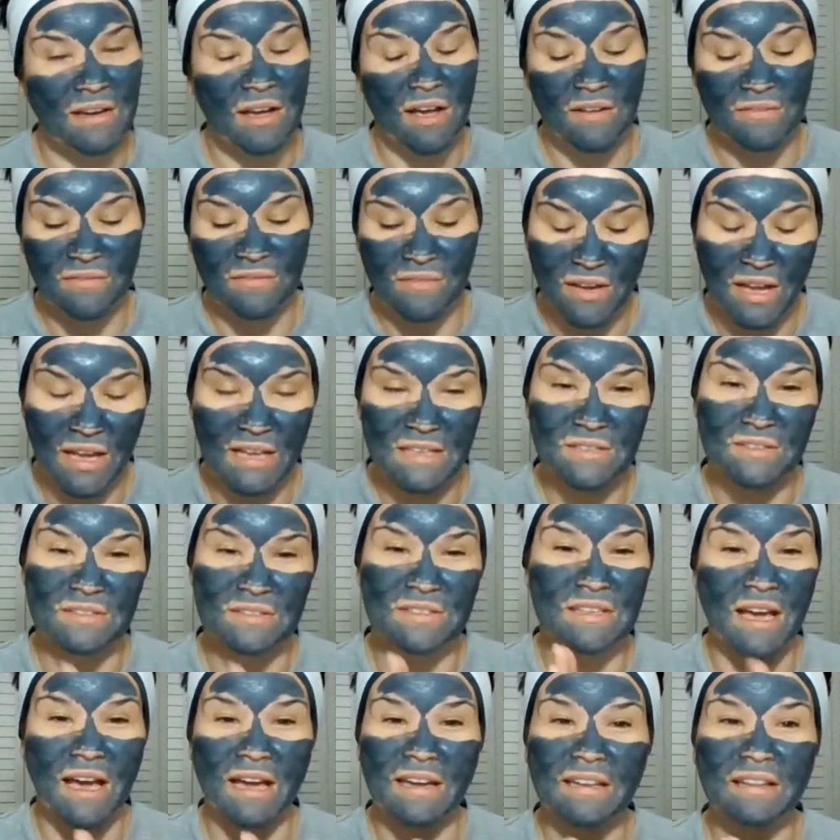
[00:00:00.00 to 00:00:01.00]
off. Okay, so it's
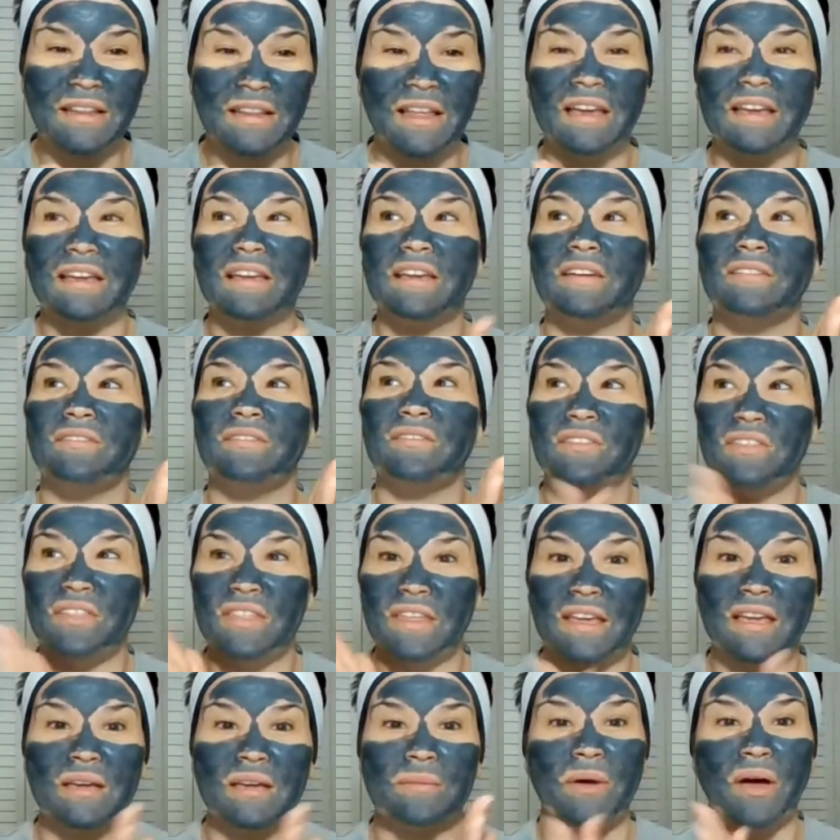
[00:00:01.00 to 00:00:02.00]
kind of like if you
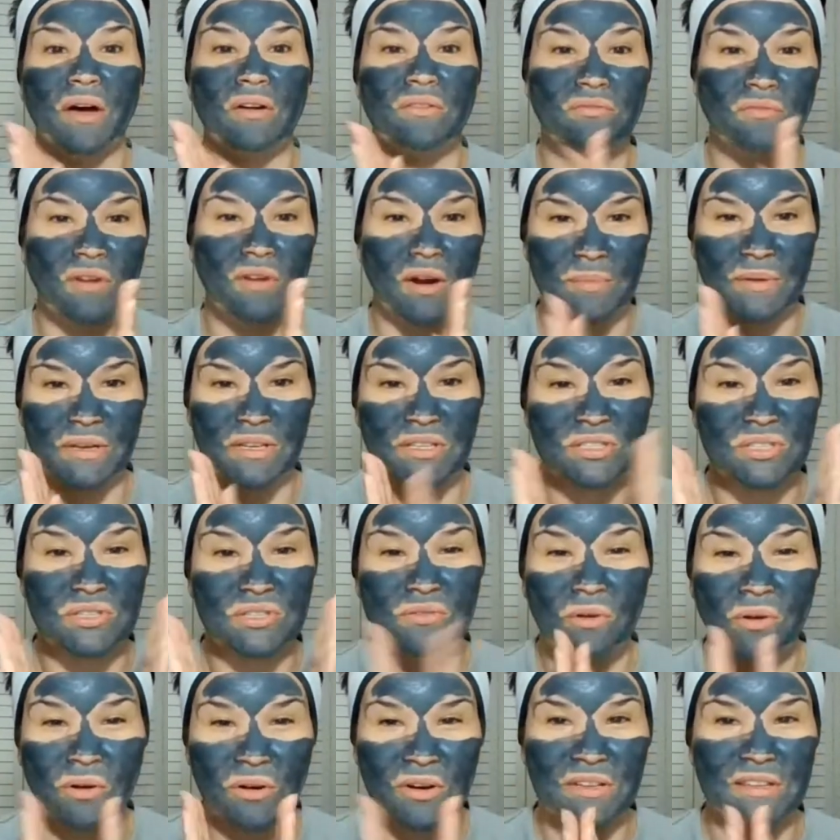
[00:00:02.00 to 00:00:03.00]
think about rubbing
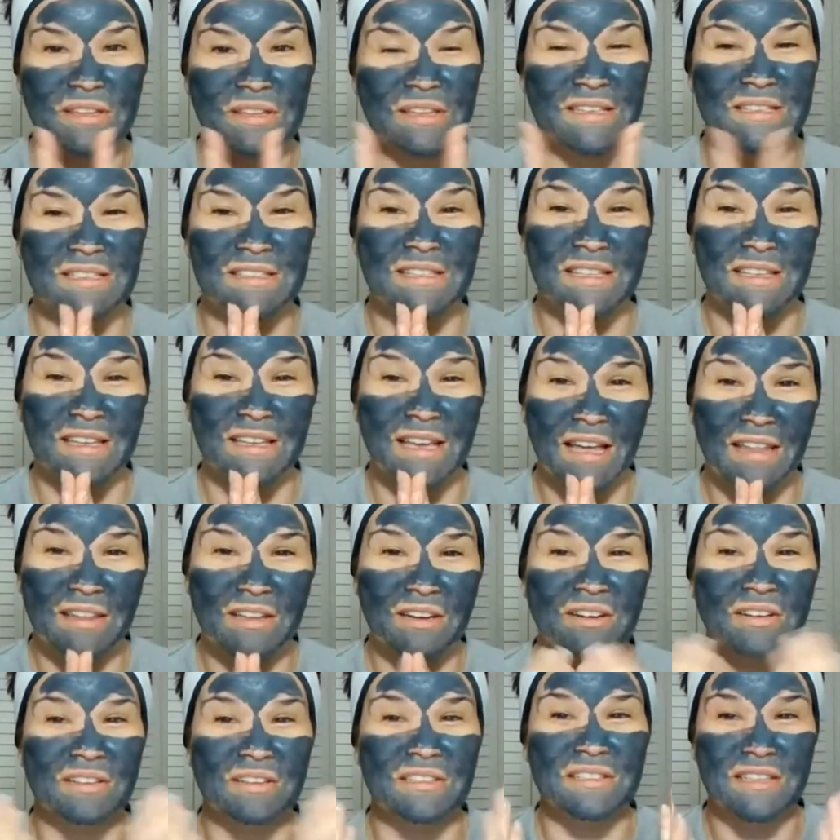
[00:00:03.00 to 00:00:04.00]
two hard things
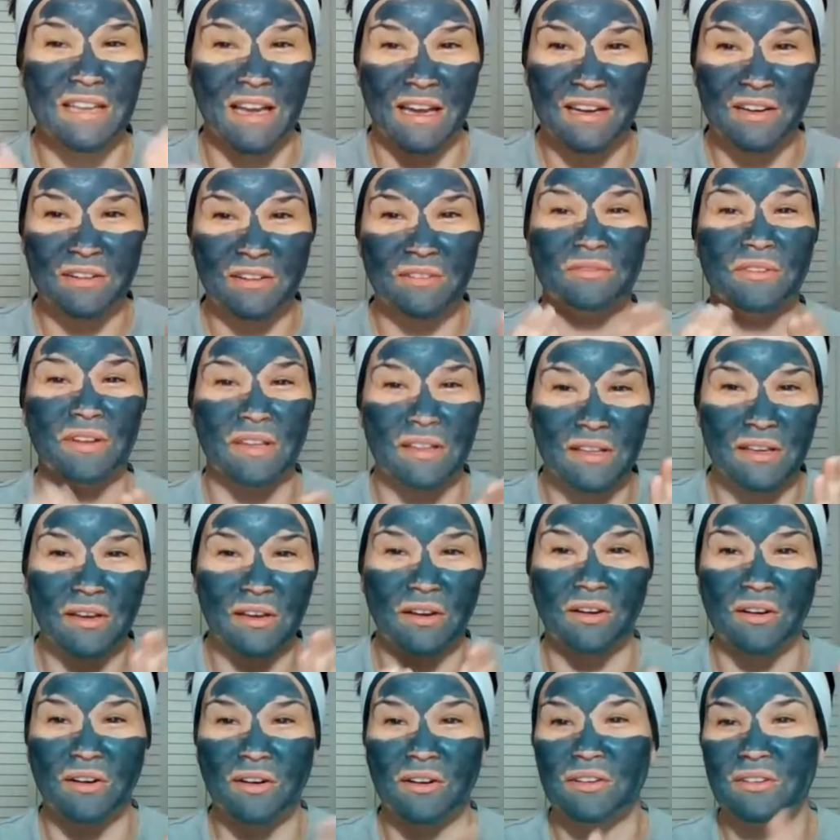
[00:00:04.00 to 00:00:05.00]
together, it's kind of really
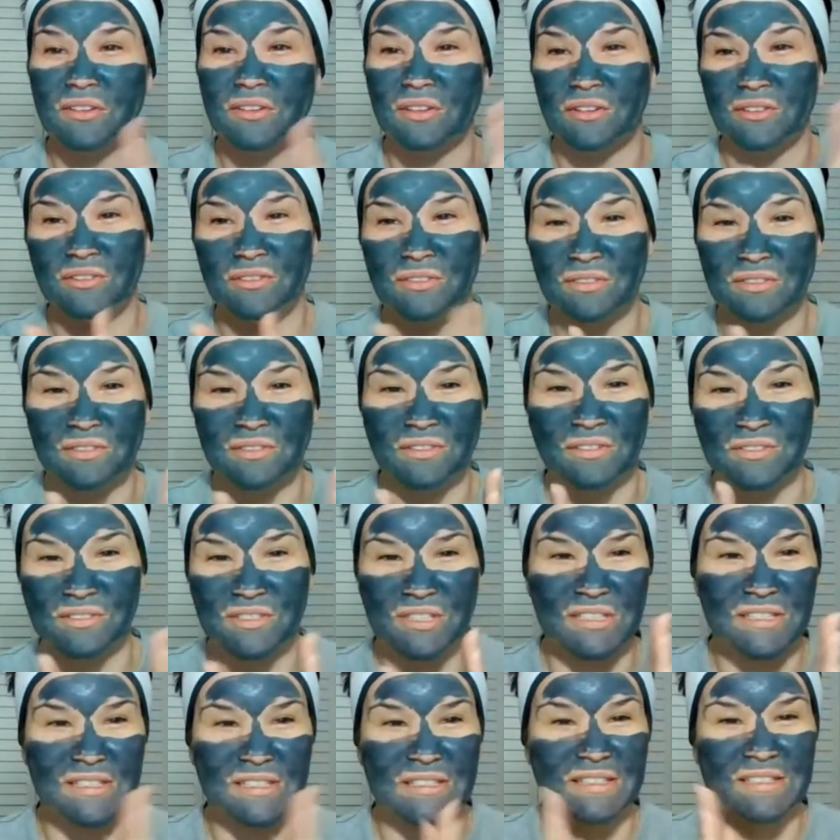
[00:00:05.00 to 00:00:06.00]
hard. They're
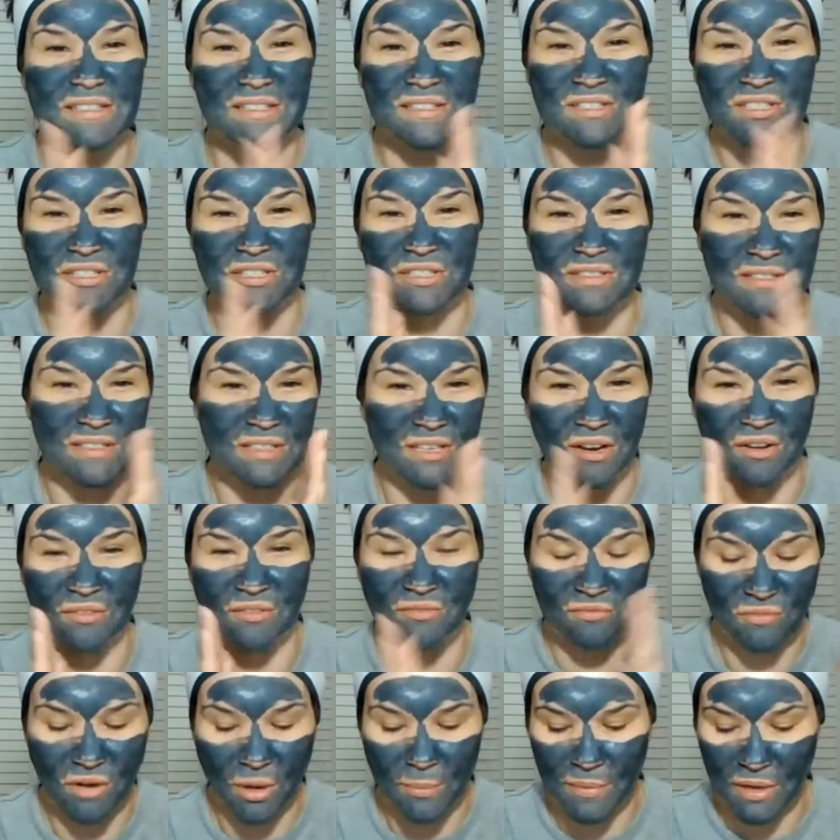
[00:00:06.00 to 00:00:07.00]
just,
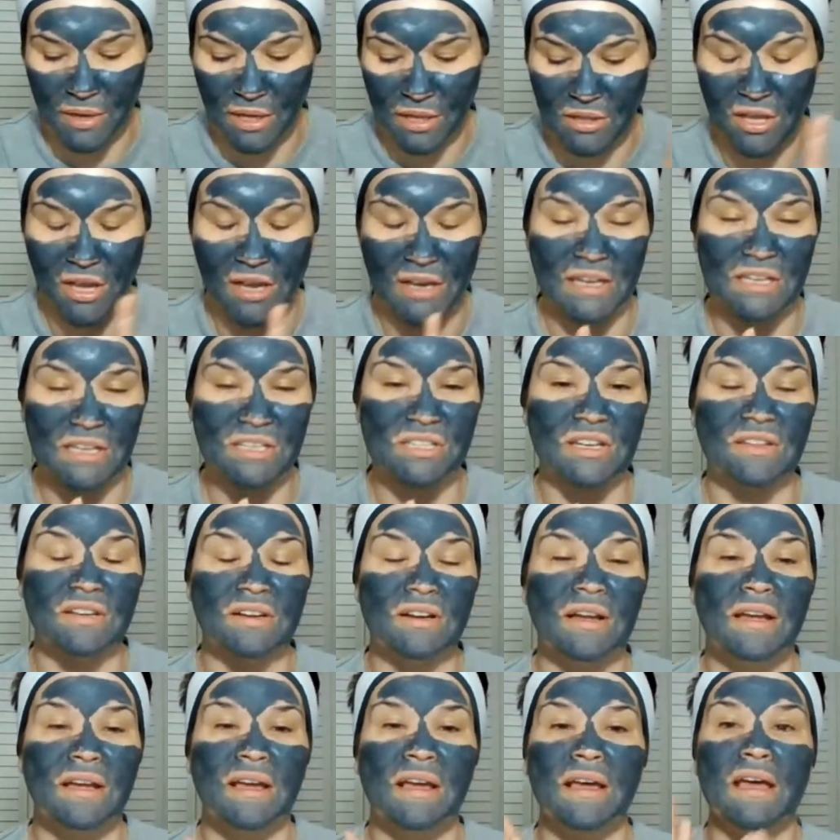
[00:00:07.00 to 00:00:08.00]
rubbing along each other.
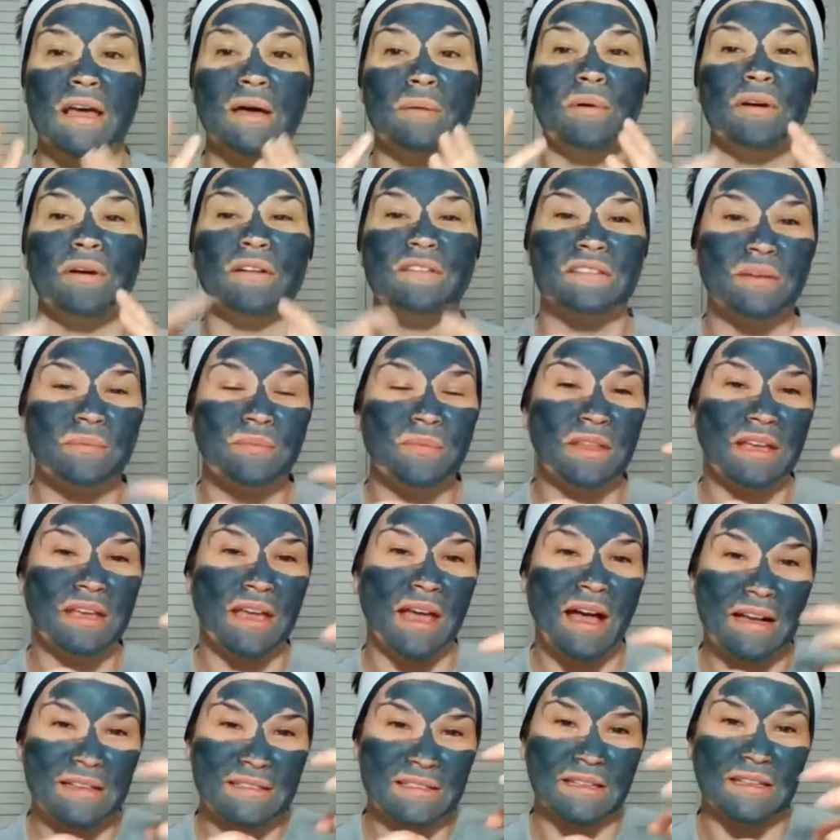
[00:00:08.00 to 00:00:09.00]
But if something
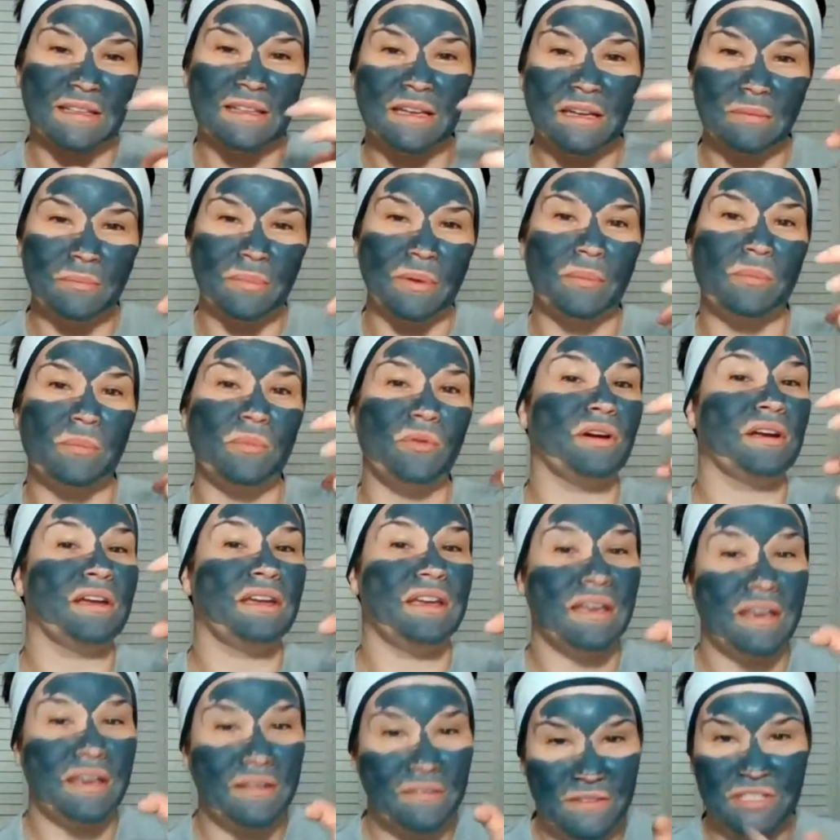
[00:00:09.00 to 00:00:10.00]
has a little bit more
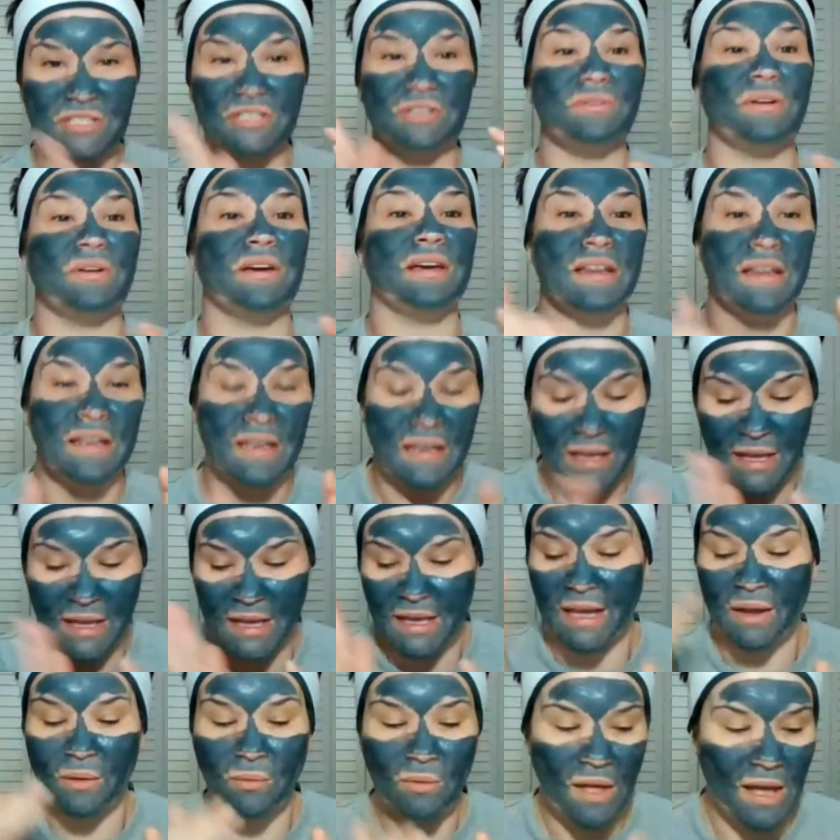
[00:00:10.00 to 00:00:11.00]
give to it,
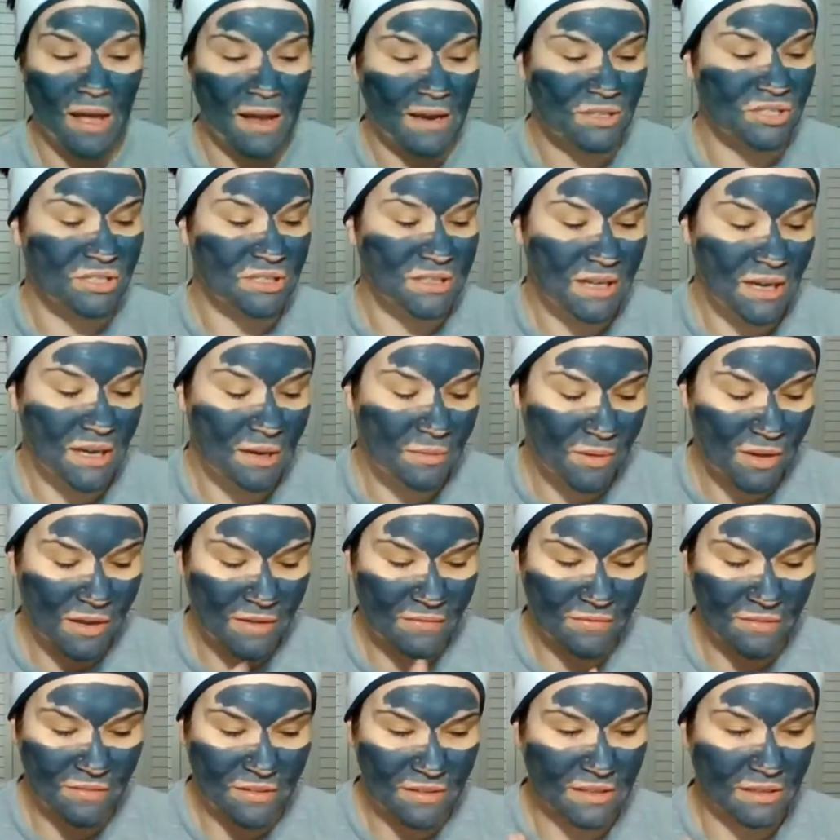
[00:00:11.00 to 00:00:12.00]
it will actually come
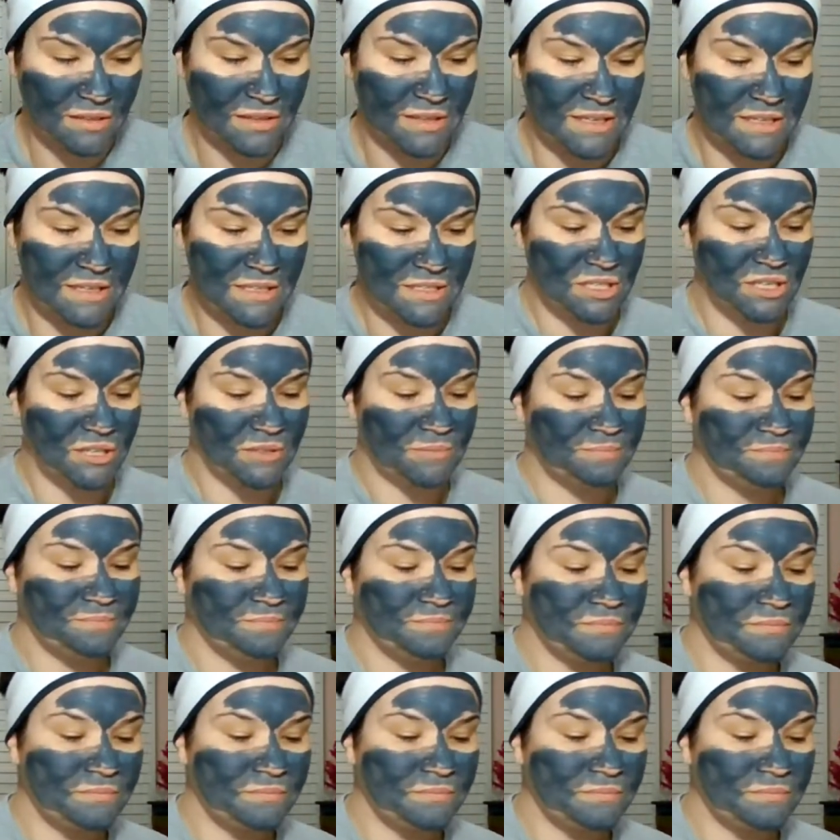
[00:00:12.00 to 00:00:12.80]
off a little easier.